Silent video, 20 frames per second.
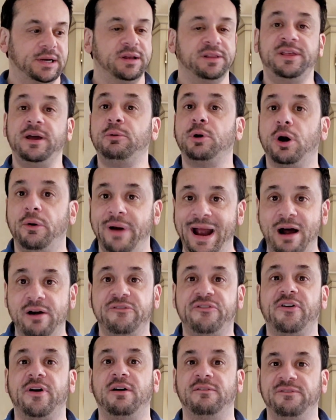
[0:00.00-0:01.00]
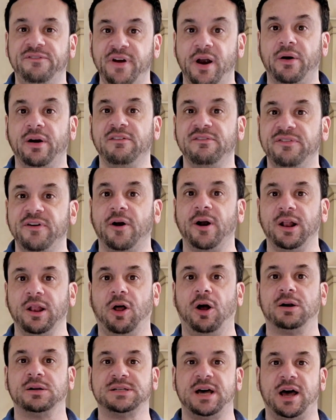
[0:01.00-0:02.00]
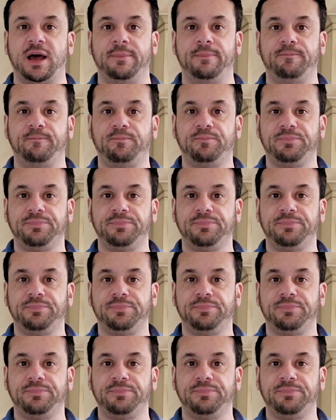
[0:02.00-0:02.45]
They were around for a very, very long time.